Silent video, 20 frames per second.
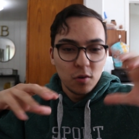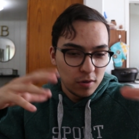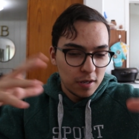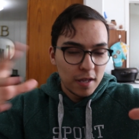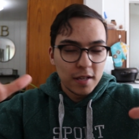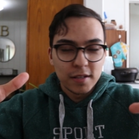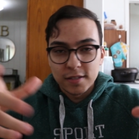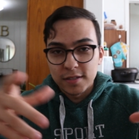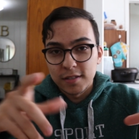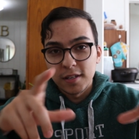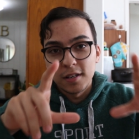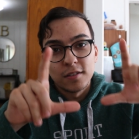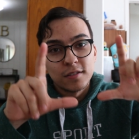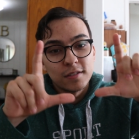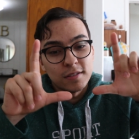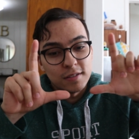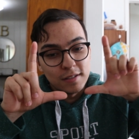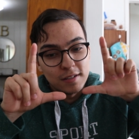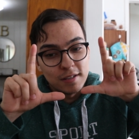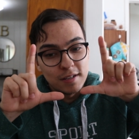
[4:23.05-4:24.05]
and
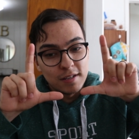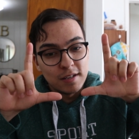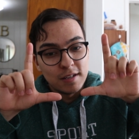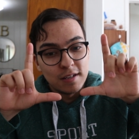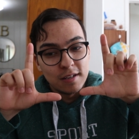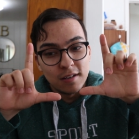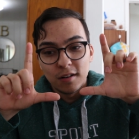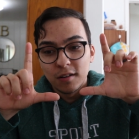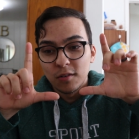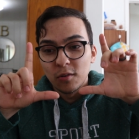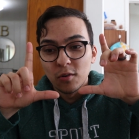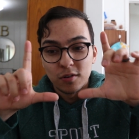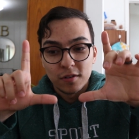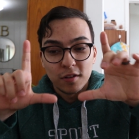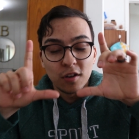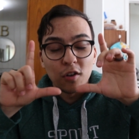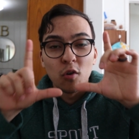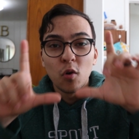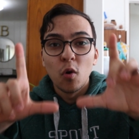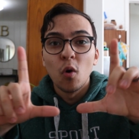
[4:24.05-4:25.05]
sales or
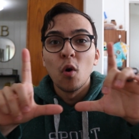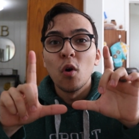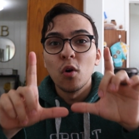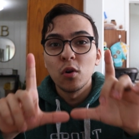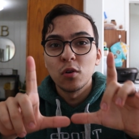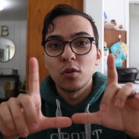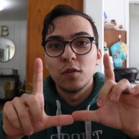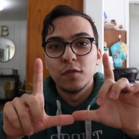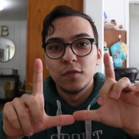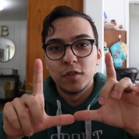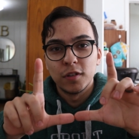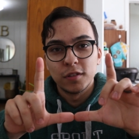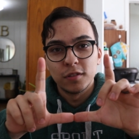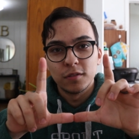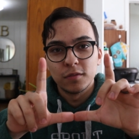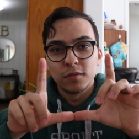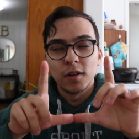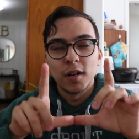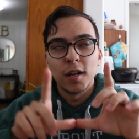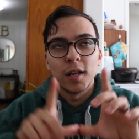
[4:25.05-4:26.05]
the core of it,
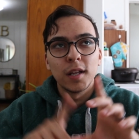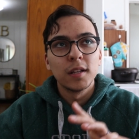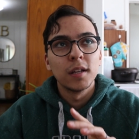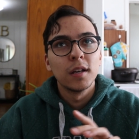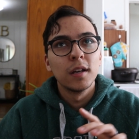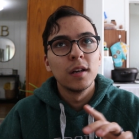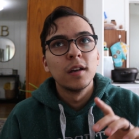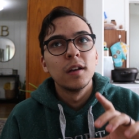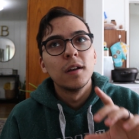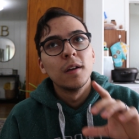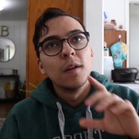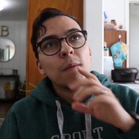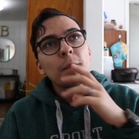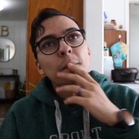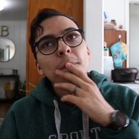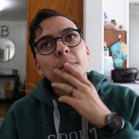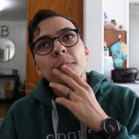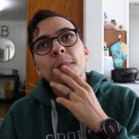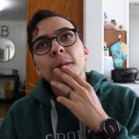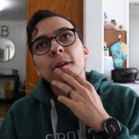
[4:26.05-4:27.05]
right?
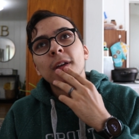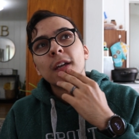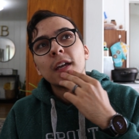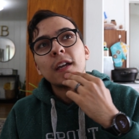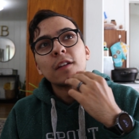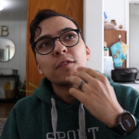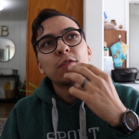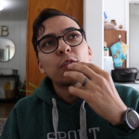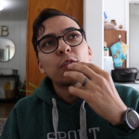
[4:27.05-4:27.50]
And